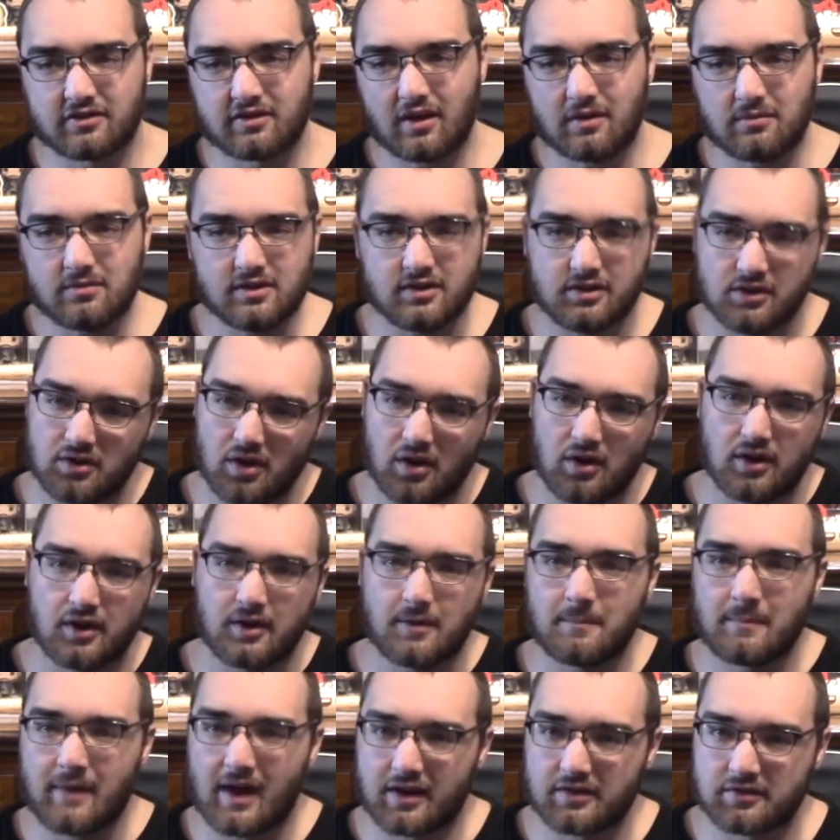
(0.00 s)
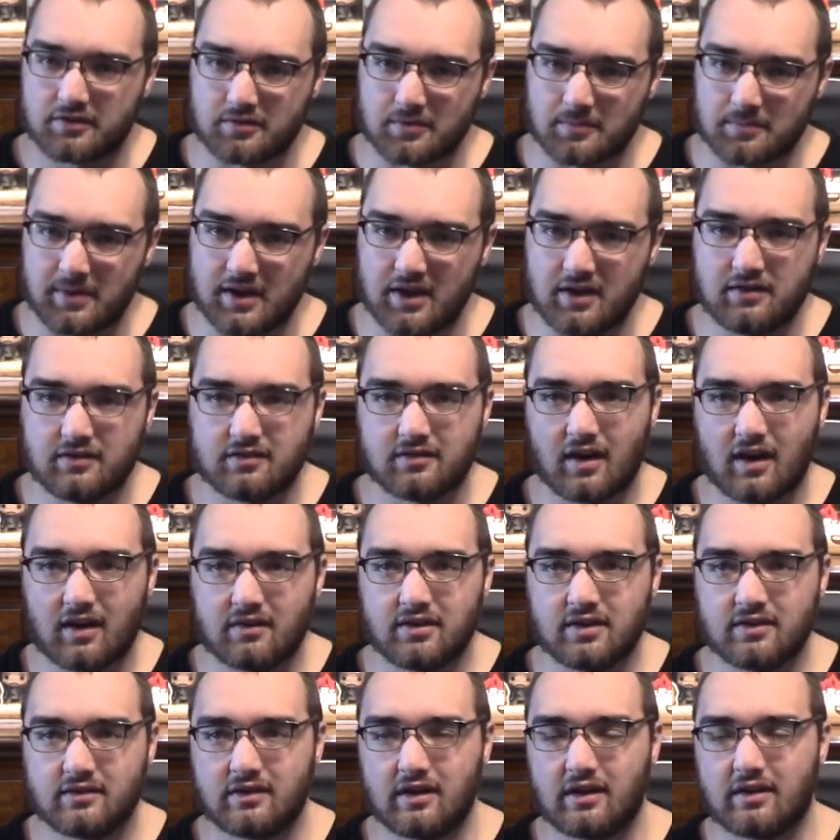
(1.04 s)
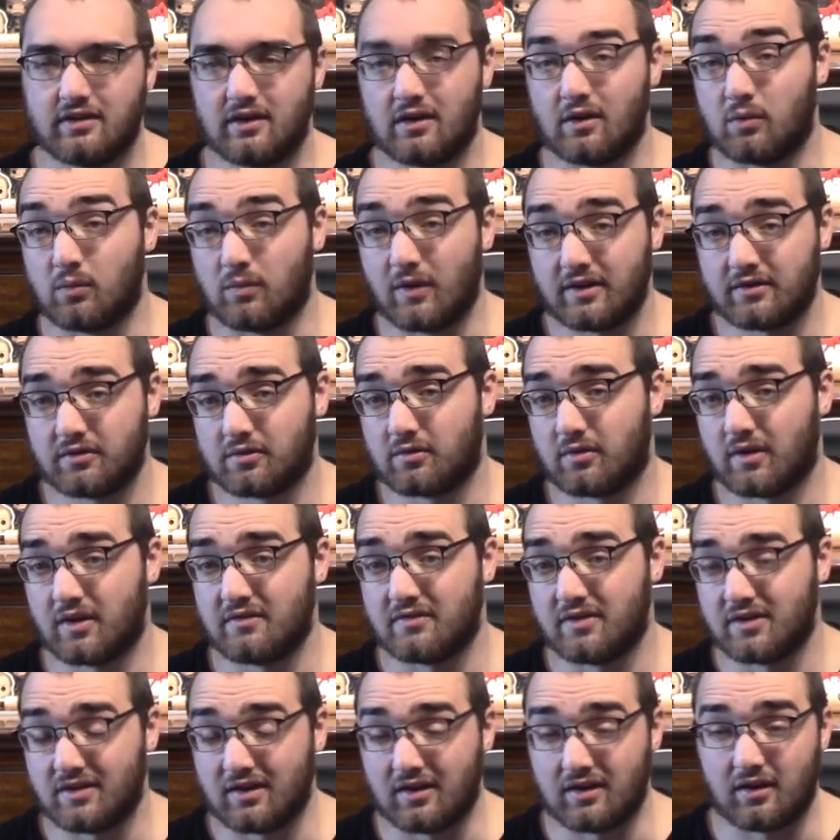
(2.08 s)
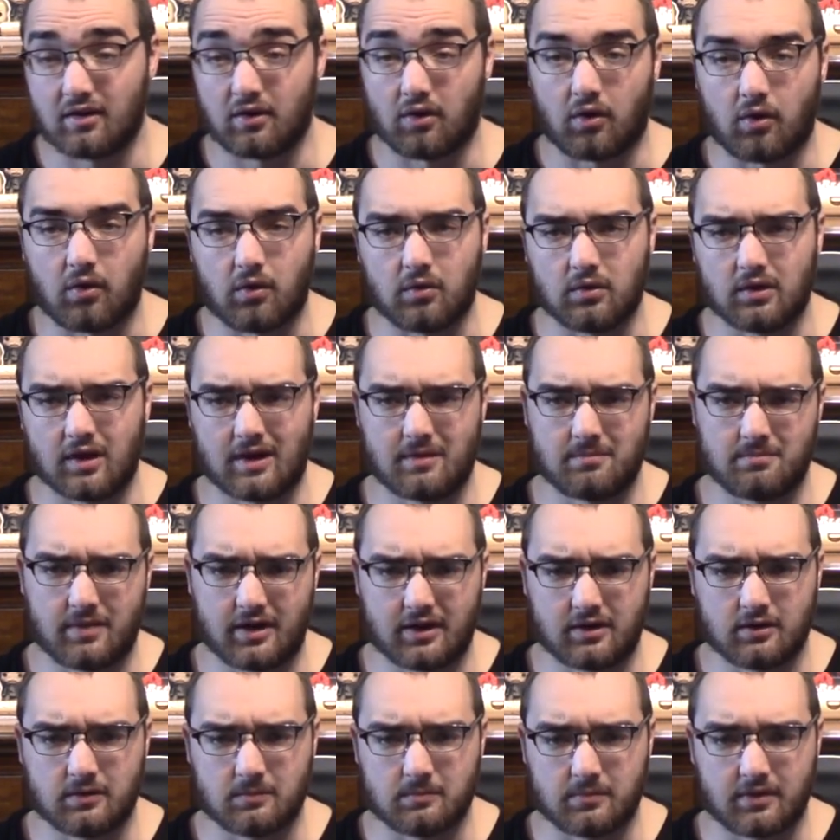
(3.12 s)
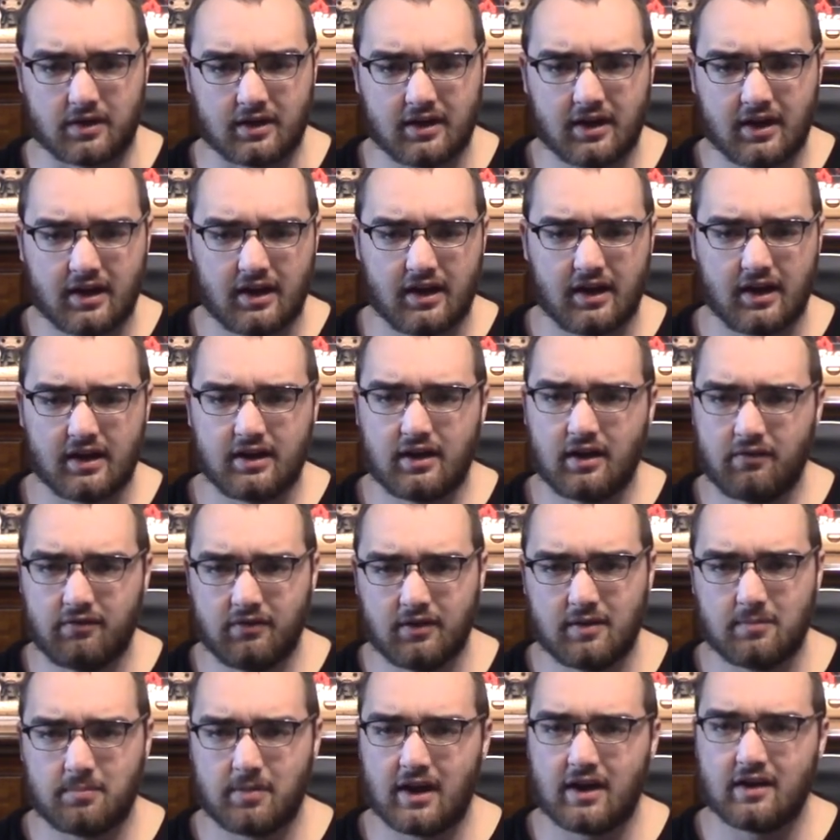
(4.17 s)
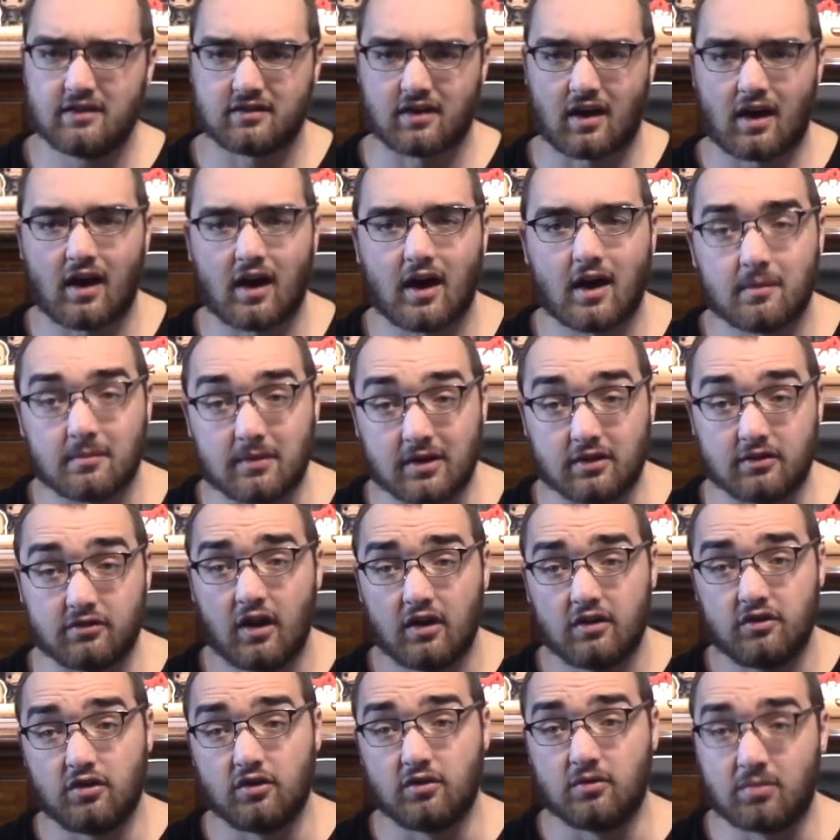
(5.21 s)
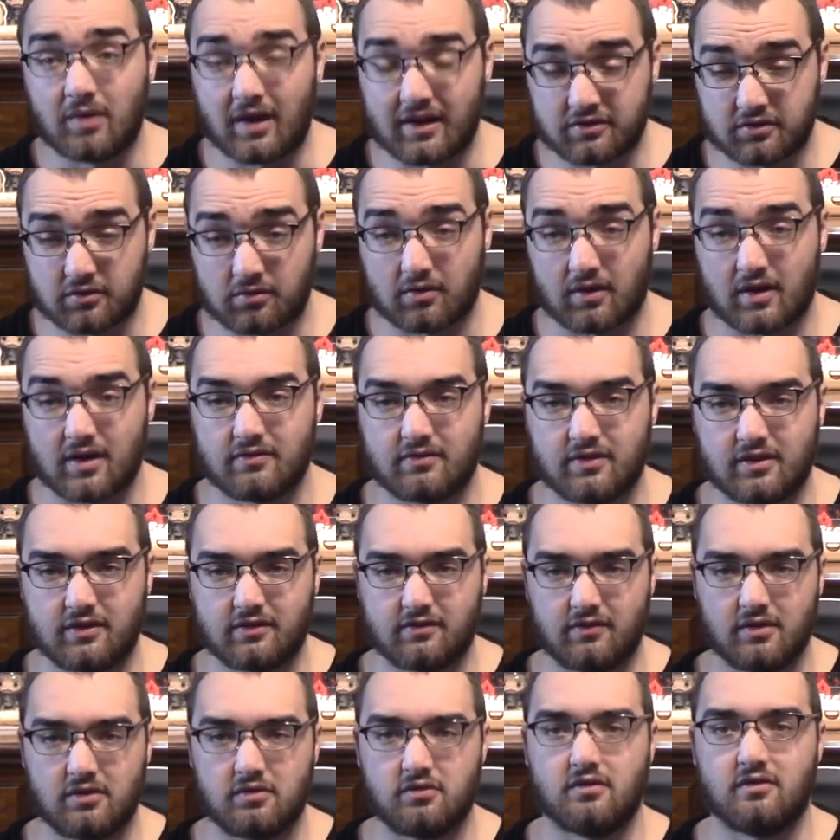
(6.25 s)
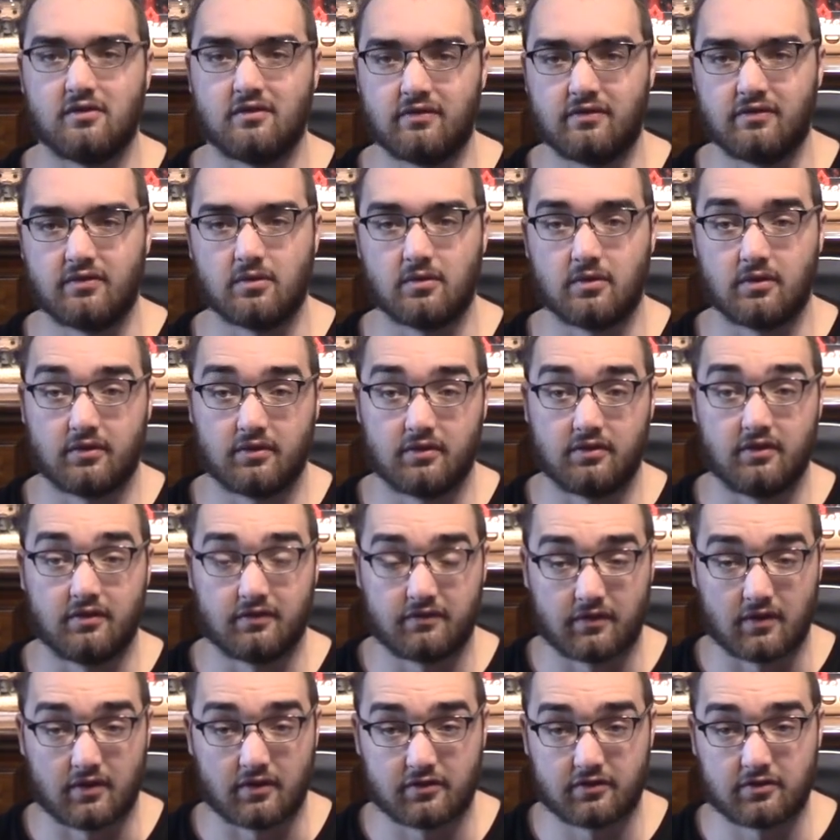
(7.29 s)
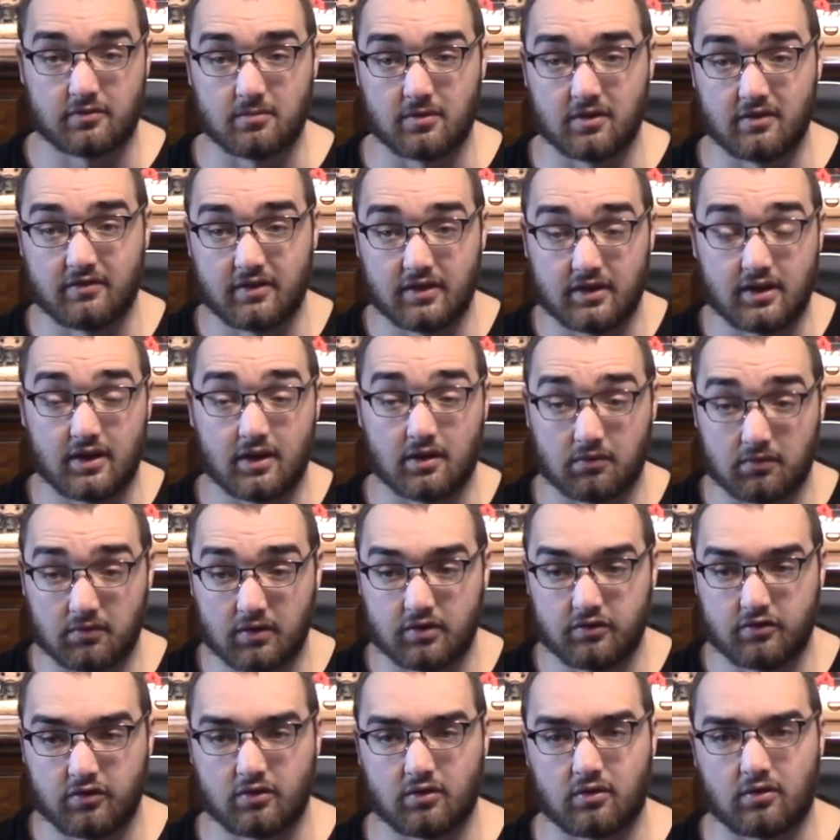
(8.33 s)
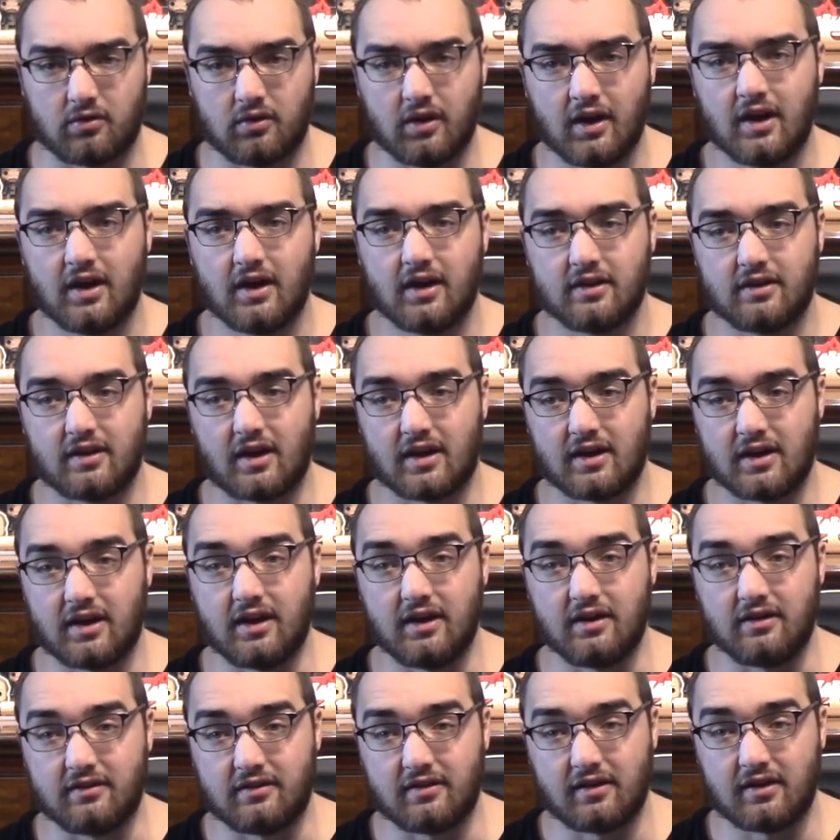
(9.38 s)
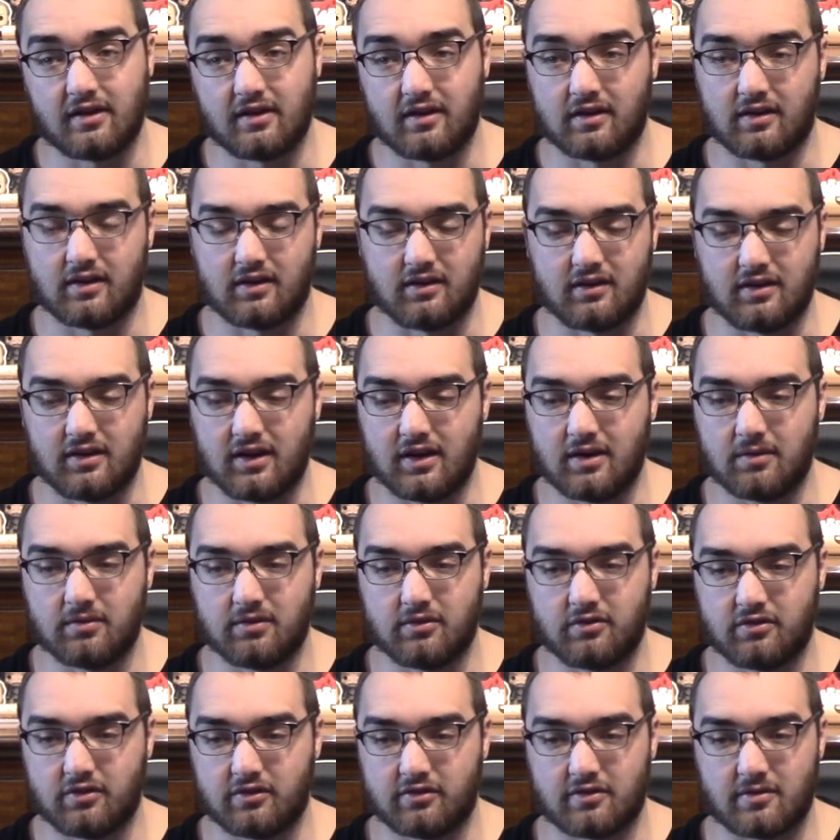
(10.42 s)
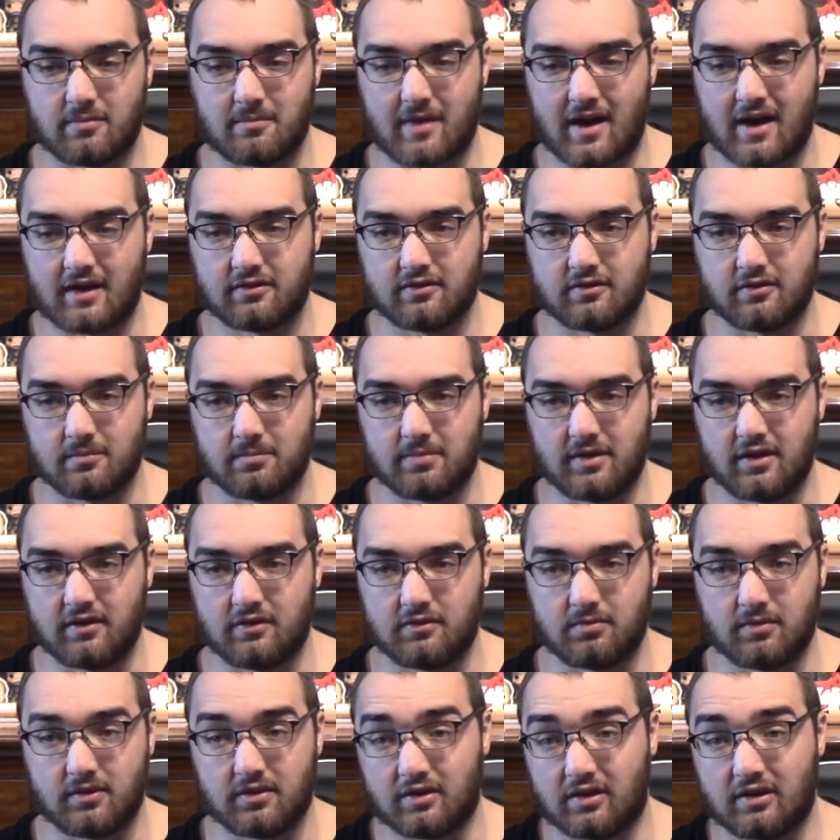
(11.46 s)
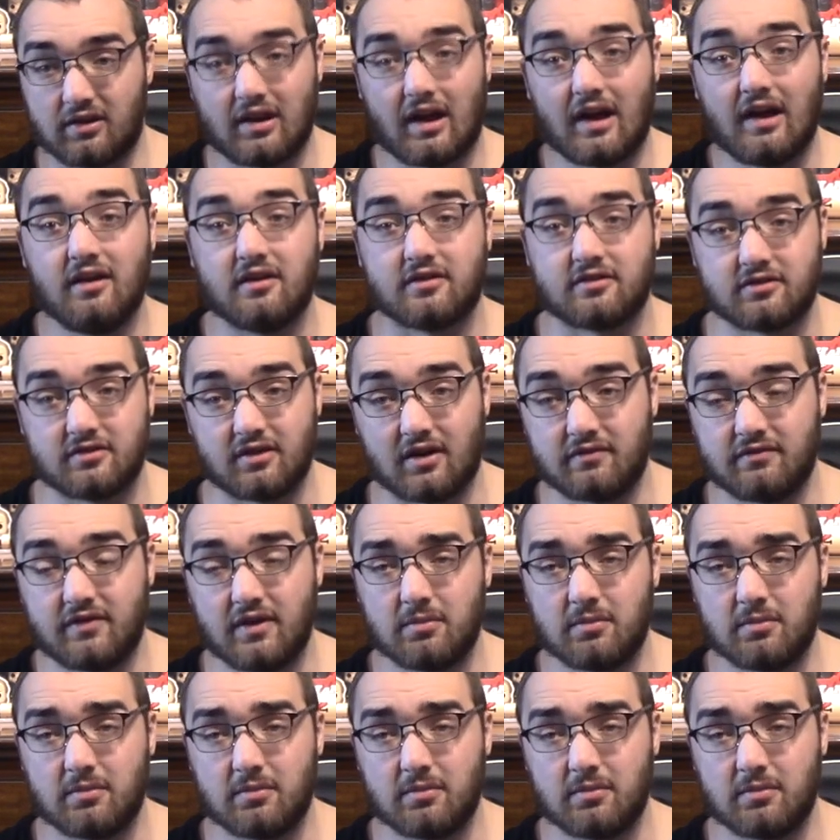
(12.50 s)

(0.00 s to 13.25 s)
I wouldn't call it a masterpiece. Obviously, I think Wes Craven did it a whole lot better, but it definitely pays homage to Wes Craven's vision for the first movie, the original that he did, and he was just a masterpiece with a lot of stuff.